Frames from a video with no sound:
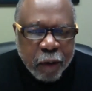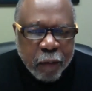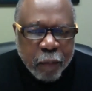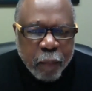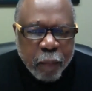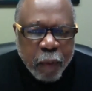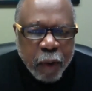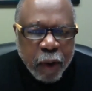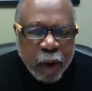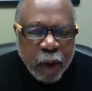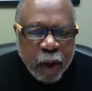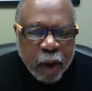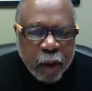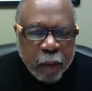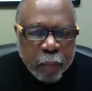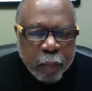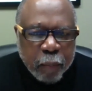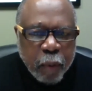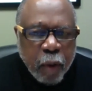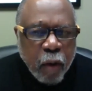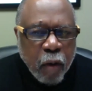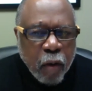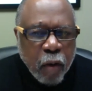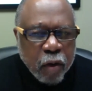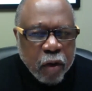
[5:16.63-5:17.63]
by
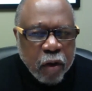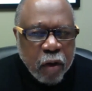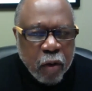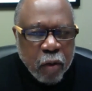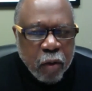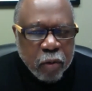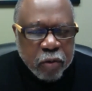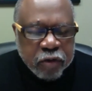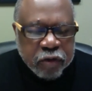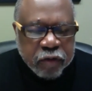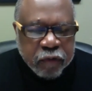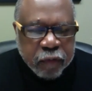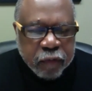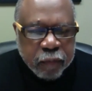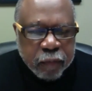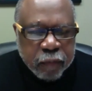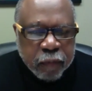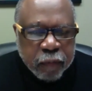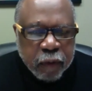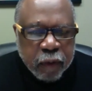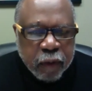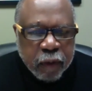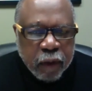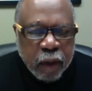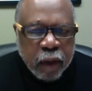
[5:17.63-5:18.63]
Paul Coates
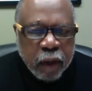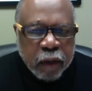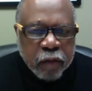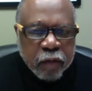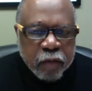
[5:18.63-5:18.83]
and